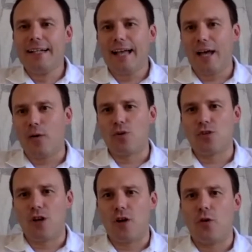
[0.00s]
And
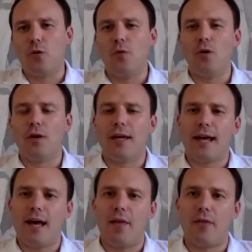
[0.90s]
also looking
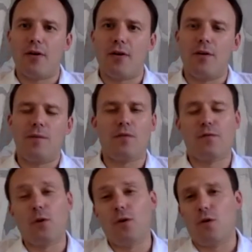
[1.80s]
at the
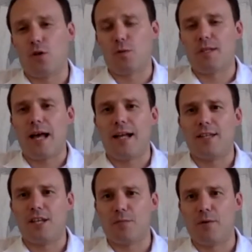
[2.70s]
food and
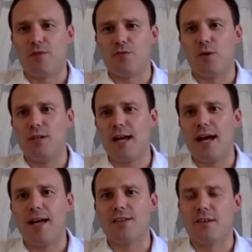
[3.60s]
hospitality experience, which
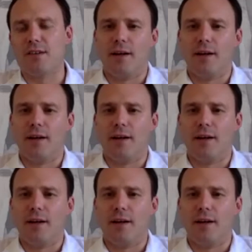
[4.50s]
has,